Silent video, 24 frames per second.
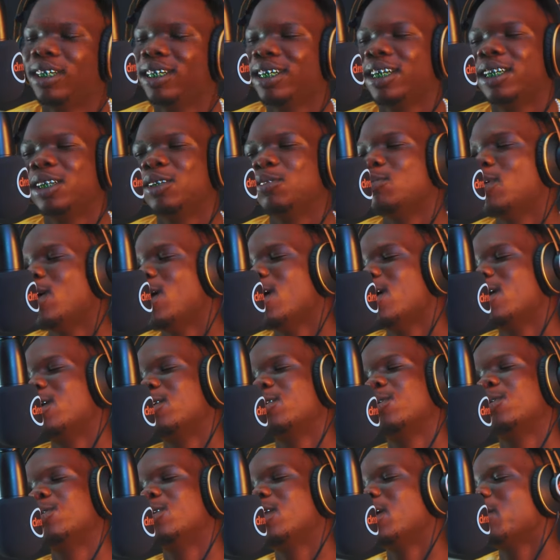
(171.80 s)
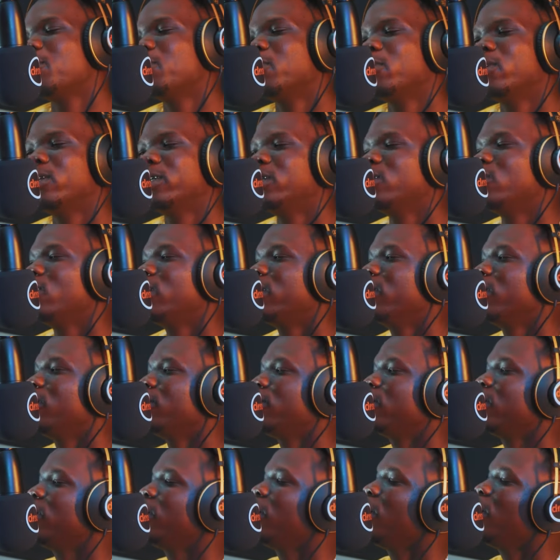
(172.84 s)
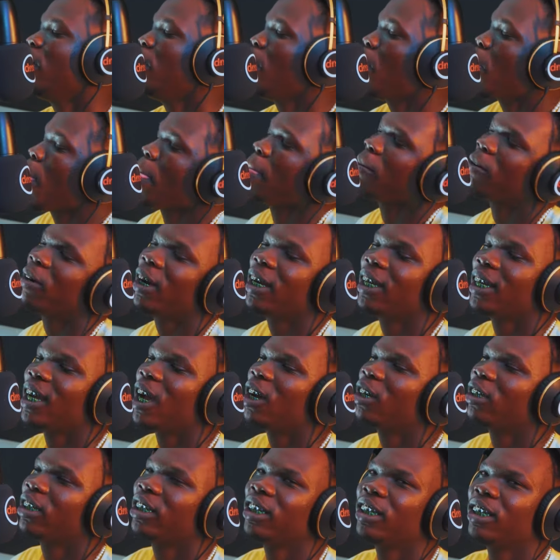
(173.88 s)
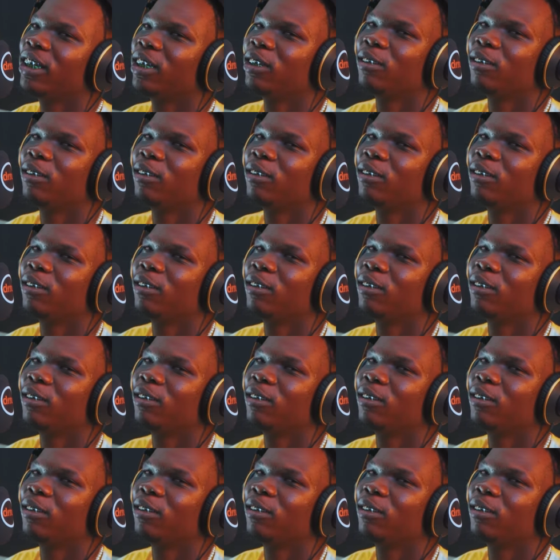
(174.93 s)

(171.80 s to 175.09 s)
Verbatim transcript: teased about or like bullied or whatever. And right now, it's just